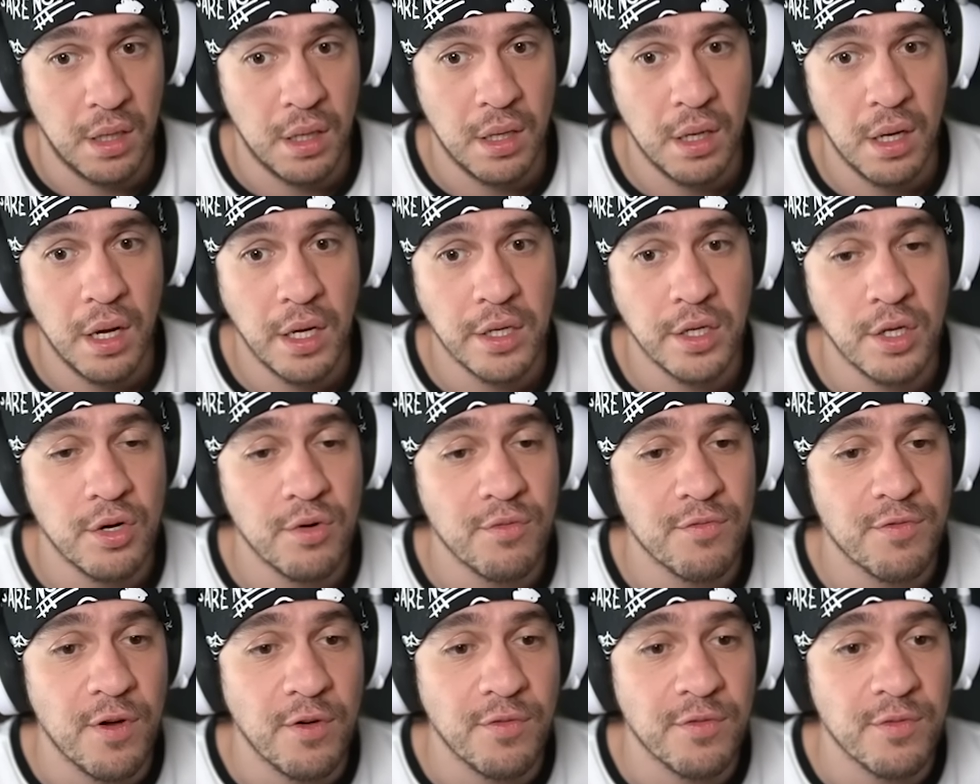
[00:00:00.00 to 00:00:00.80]
Oh, you
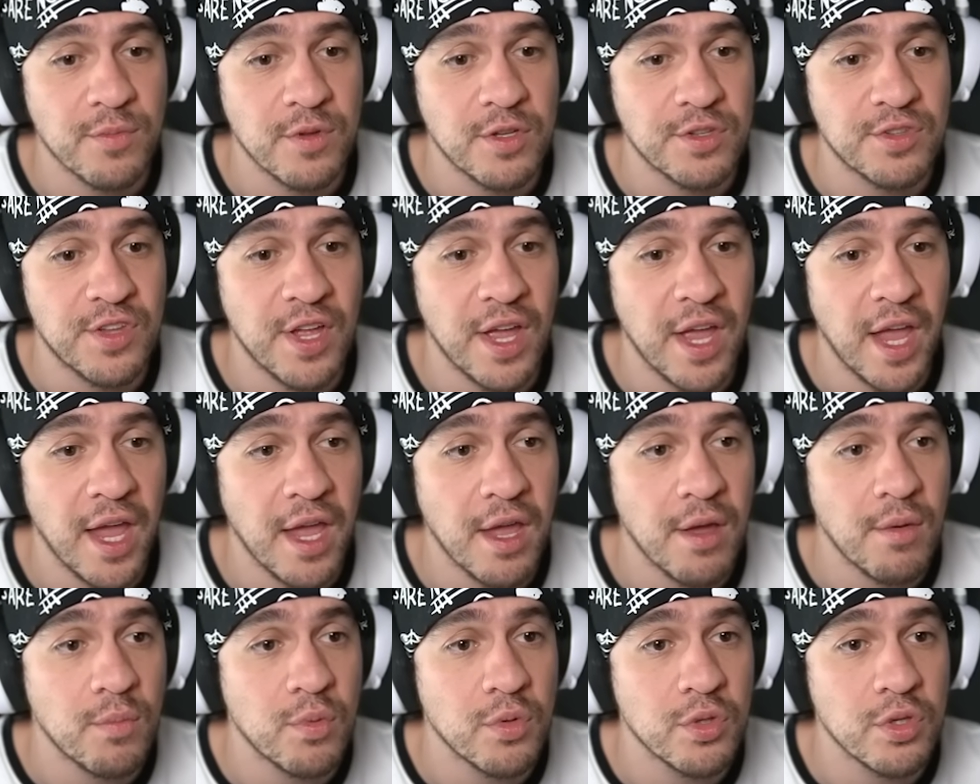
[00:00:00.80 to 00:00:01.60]
didn't fall from the
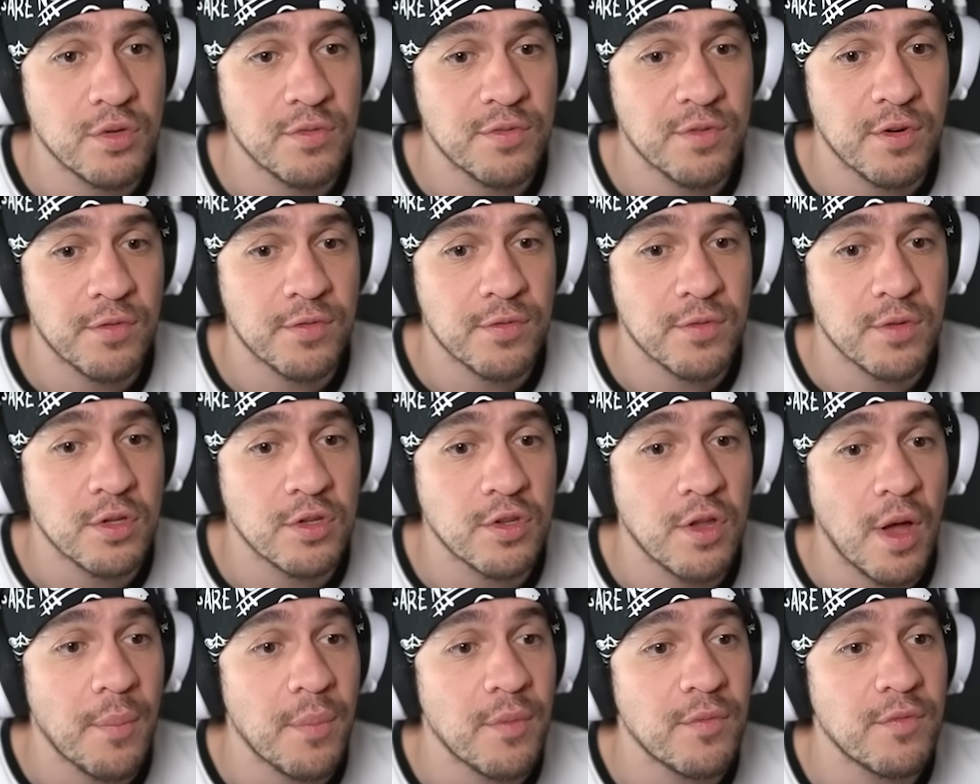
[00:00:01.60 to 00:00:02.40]
table. You fell from the
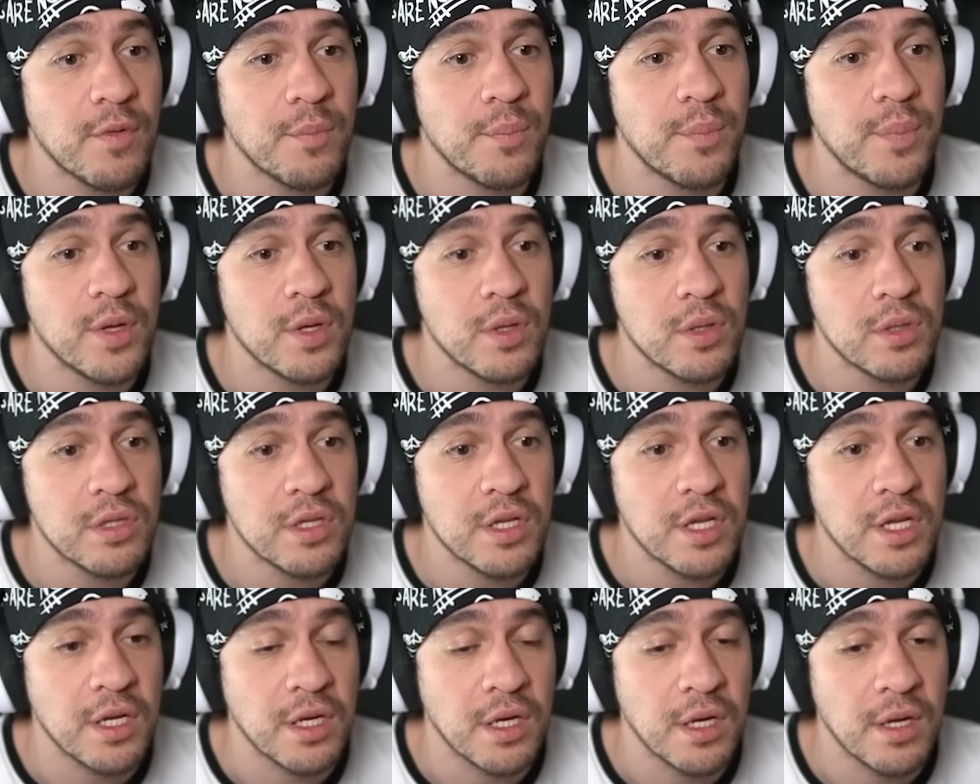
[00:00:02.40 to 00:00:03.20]
top of a
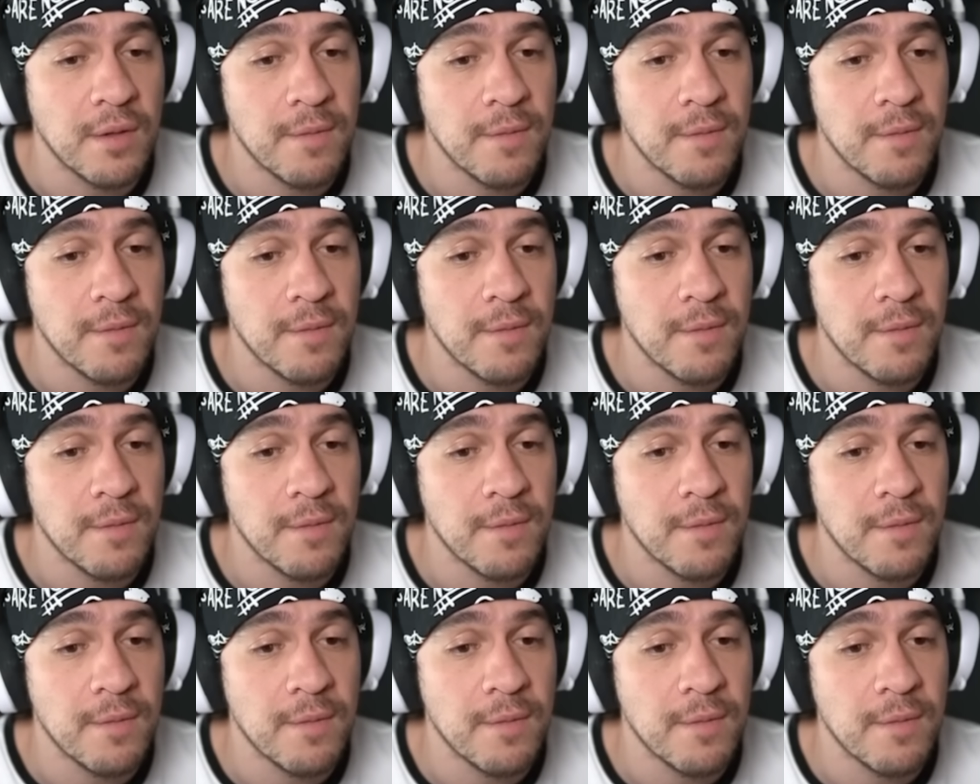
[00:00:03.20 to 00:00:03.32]
building.